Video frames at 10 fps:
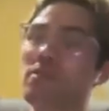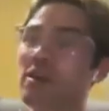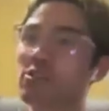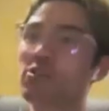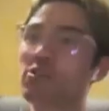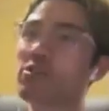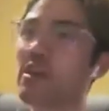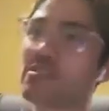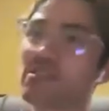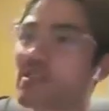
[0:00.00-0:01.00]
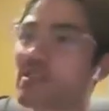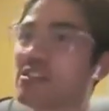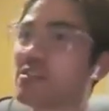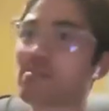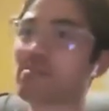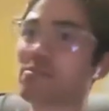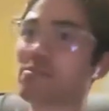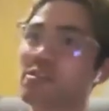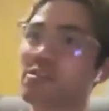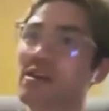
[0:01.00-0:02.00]
Antonio Gates catching
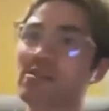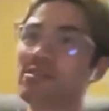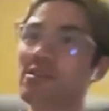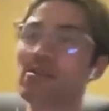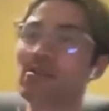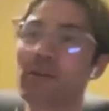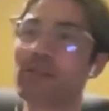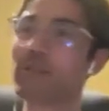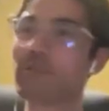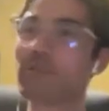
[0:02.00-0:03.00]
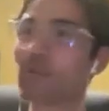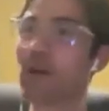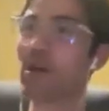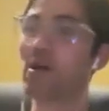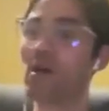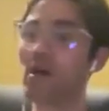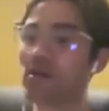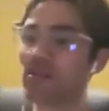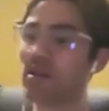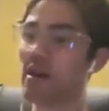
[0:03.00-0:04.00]
touchdowns here and there, left and right.
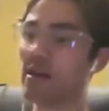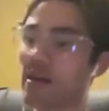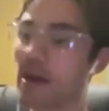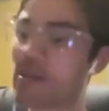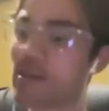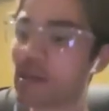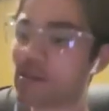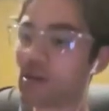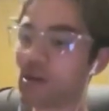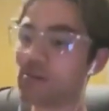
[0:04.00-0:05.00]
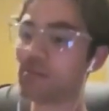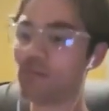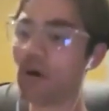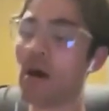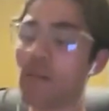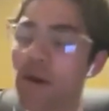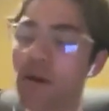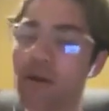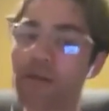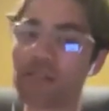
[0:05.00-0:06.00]
So yeah, I think that was the all
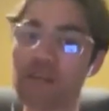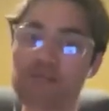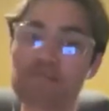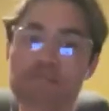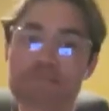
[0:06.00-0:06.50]
better round team.